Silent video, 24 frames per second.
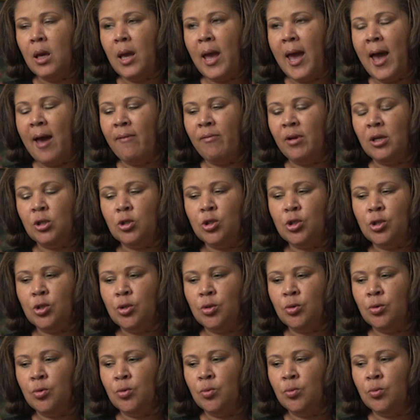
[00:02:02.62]
having
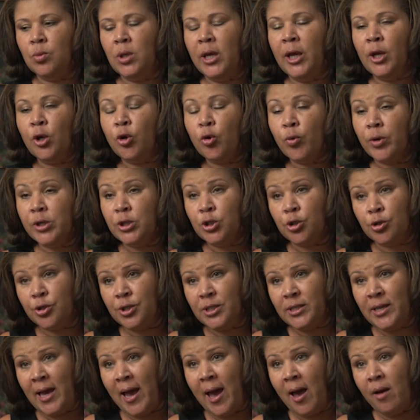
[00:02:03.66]
to increase your
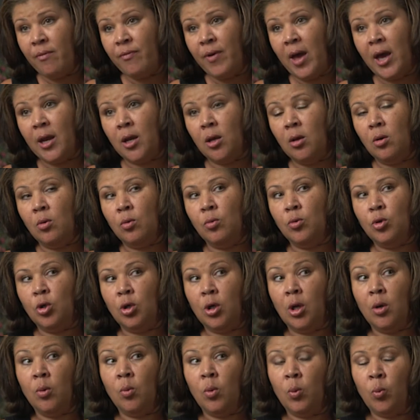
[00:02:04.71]
staff? How do you,
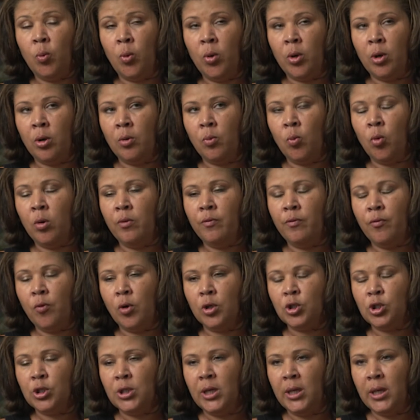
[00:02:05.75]
we're
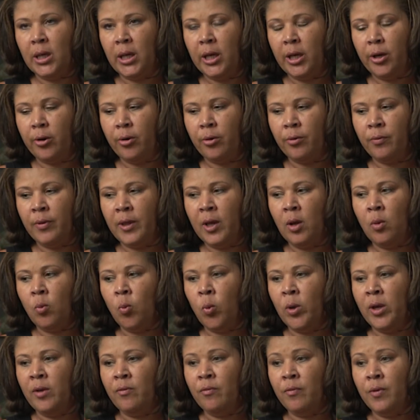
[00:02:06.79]
fortunate here that
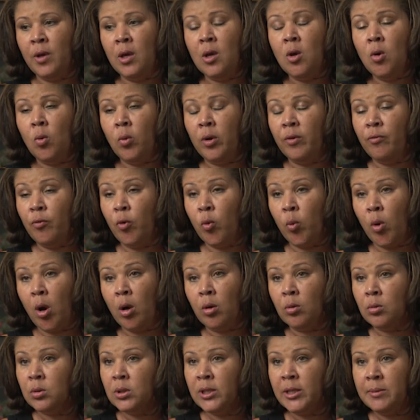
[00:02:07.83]
we've
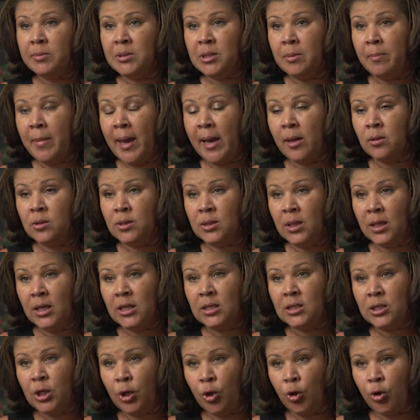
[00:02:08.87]
grown leaps and bounds and
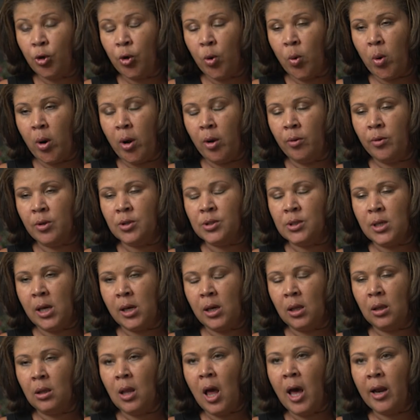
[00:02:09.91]
continue to grow. There's not
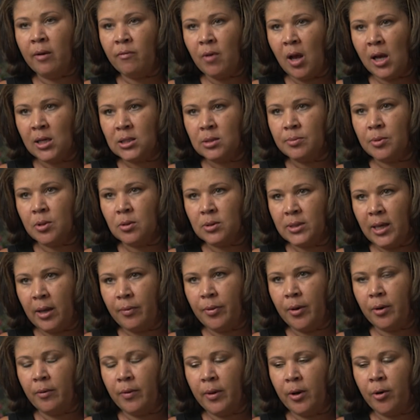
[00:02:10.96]
a lot of hospitals out
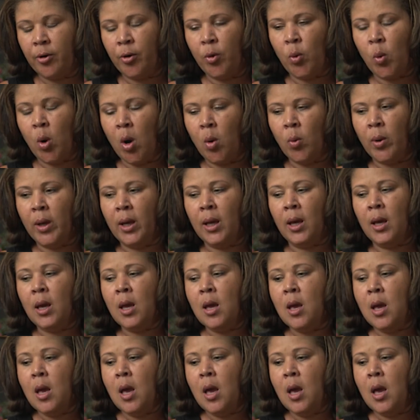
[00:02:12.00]
there that are growing